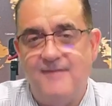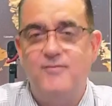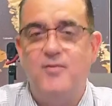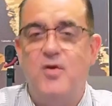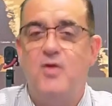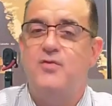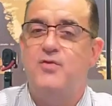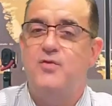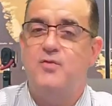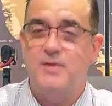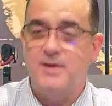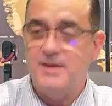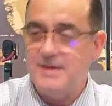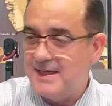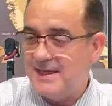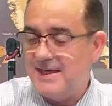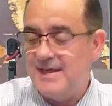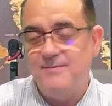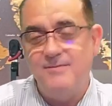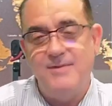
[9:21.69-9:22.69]
both the
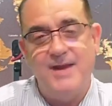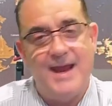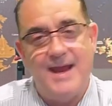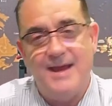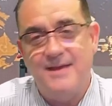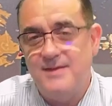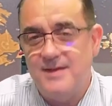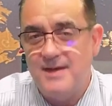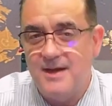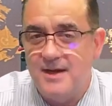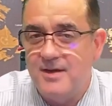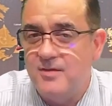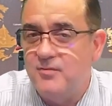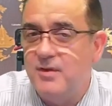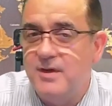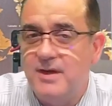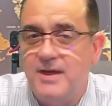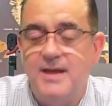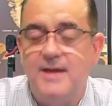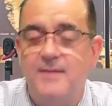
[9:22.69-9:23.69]
redeemed and the
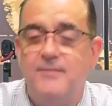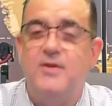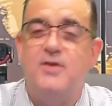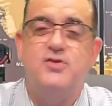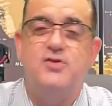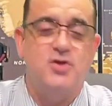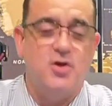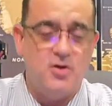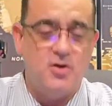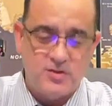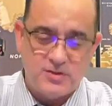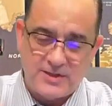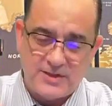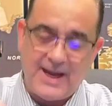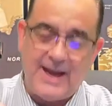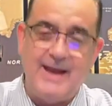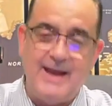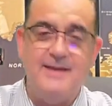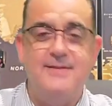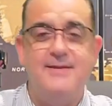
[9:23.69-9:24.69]
unredeemed, the churched
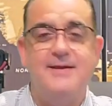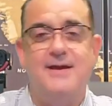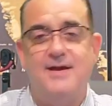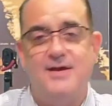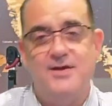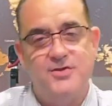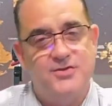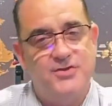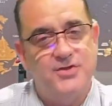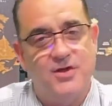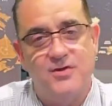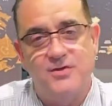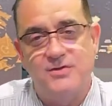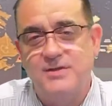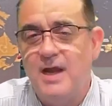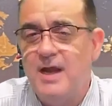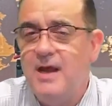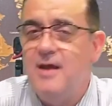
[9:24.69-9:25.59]
and the unchurched.